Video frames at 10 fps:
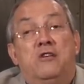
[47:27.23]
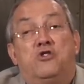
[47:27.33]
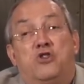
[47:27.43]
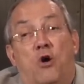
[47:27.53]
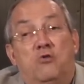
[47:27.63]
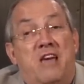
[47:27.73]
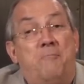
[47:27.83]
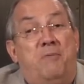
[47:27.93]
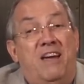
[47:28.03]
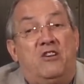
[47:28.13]
shows
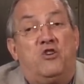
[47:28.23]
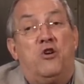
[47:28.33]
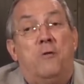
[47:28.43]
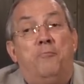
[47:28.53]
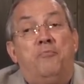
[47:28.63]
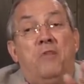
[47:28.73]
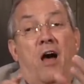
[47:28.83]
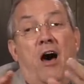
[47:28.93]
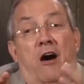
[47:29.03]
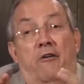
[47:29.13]
a picture
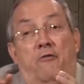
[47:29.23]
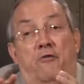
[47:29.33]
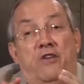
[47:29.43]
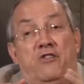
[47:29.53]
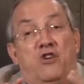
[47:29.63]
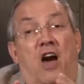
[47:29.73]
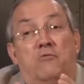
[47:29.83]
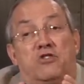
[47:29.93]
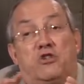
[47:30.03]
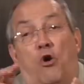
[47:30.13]
of,
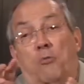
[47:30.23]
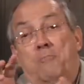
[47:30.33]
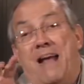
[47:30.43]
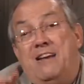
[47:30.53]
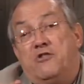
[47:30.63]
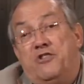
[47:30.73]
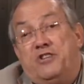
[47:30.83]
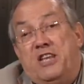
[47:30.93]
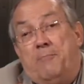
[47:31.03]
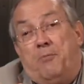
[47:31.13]
John was told, measure
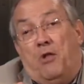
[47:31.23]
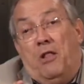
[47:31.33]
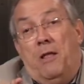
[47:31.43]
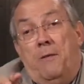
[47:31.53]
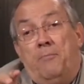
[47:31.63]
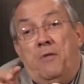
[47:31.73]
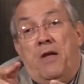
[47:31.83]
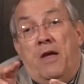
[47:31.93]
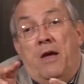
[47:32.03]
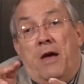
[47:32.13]
the temple,
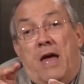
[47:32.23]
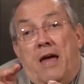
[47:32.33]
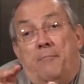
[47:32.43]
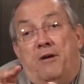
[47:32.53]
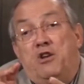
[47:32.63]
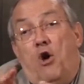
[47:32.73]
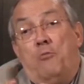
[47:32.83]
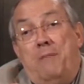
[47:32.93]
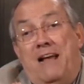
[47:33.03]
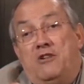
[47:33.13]
but
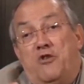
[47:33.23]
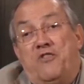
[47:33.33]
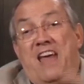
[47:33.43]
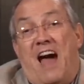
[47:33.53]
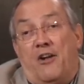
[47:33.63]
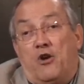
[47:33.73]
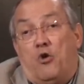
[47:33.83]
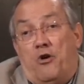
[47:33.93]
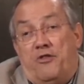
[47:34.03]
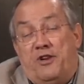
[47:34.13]
don't measure the outer
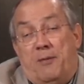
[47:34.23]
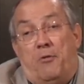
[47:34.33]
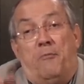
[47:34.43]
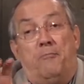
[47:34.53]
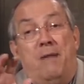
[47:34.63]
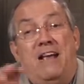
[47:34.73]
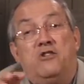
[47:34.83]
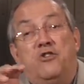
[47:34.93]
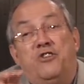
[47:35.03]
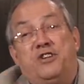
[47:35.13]
court of the temple.
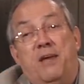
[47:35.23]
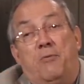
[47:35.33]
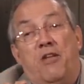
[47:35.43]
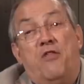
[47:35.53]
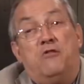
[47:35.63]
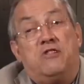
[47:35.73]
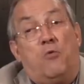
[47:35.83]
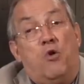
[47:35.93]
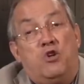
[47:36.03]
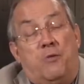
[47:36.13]
Measure the temple and those
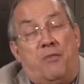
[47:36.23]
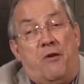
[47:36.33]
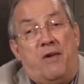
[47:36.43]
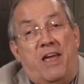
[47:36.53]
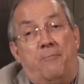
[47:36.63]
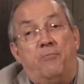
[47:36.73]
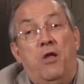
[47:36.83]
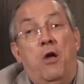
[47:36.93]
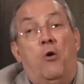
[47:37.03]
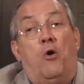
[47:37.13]
that worship therein.
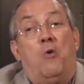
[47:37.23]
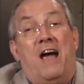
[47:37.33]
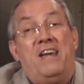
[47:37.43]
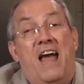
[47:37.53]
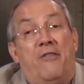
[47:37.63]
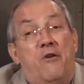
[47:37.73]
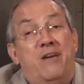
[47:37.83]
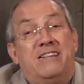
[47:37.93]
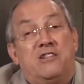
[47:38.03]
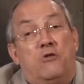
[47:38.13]
Well, right now,
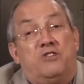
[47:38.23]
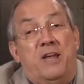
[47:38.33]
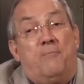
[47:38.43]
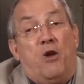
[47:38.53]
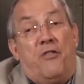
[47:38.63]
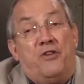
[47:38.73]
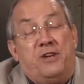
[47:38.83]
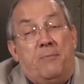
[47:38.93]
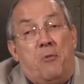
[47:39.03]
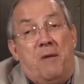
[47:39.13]
there is no temple on the
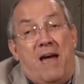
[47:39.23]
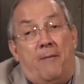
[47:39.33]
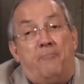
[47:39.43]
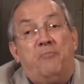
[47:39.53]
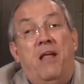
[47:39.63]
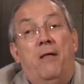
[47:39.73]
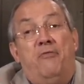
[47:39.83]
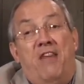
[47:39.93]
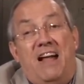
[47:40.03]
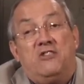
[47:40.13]
Temple Mount.
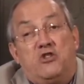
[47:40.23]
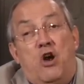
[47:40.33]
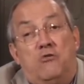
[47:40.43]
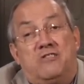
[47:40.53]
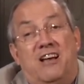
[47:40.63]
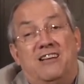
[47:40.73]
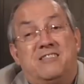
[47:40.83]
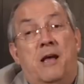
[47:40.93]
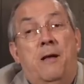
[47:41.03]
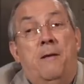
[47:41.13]
That shows
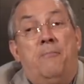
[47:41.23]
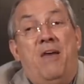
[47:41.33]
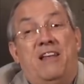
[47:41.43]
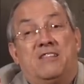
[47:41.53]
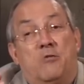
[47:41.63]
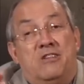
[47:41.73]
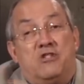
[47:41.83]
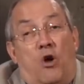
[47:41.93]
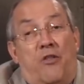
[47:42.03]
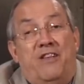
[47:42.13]
us that as a
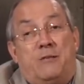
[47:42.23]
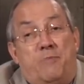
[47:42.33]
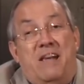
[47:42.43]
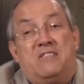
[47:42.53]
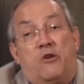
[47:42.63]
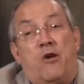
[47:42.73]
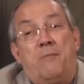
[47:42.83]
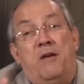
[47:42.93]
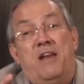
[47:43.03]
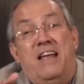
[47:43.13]
result of this peace
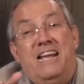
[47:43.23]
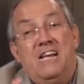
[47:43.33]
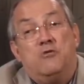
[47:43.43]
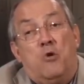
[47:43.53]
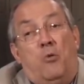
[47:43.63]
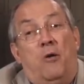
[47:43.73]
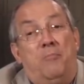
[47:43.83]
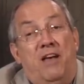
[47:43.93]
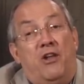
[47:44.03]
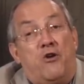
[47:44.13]
agreement, Israel
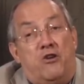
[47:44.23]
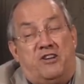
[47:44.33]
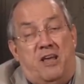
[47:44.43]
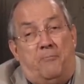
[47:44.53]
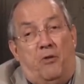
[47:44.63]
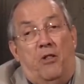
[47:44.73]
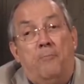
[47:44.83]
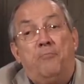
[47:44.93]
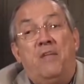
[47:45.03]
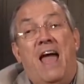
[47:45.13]
will build her
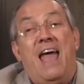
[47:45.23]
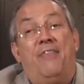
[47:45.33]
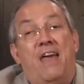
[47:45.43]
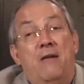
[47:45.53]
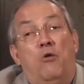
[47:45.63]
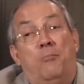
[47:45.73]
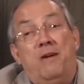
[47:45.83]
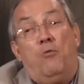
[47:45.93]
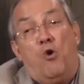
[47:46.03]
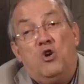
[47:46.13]
temple and they will
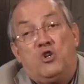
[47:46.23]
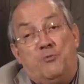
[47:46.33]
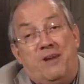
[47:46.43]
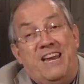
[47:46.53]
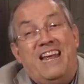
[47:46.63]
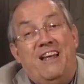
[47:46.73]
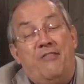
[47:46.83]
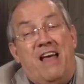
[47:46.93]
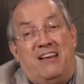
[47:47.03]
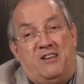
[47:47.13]
be worshiping
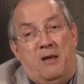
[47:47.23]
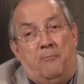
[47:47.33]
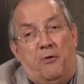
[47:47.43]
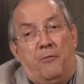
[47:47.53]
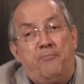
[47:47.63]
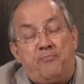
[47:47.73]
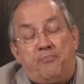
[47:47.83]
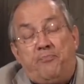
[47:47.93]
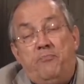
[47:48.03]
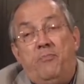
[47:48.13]
in that temple.
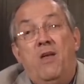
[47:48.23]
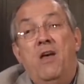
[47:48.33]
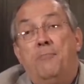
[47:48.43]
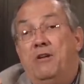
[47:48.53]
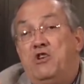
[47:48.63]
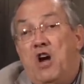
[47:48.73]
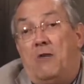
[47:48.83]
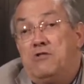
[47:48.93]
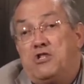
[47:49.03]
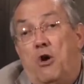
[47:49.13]
But
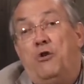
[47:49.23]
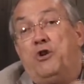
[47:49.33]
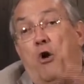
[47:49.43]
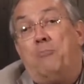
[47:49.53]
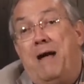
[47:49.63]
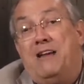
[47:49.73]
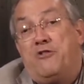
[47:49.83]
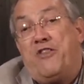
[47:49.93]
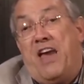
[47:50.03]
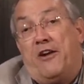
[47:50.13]
John was told, don't
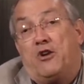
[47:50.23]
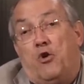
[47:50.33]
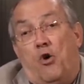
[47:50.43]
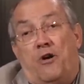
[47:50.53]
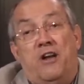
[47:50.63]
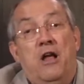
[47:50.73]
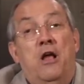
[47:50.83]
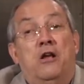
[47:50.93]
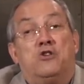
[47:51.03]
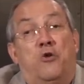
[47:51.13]
measure the outer court.
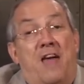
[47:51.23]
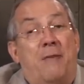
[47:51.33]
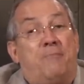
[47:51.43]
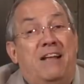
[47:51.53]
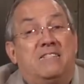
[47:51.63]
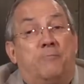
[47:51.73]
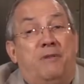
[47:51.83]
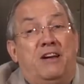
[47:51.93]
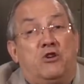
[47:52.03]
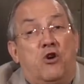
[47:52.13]
So that paints a
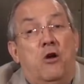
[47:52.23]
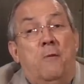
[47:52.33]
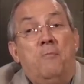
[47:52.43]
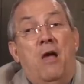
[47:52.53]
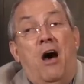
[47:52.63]
picture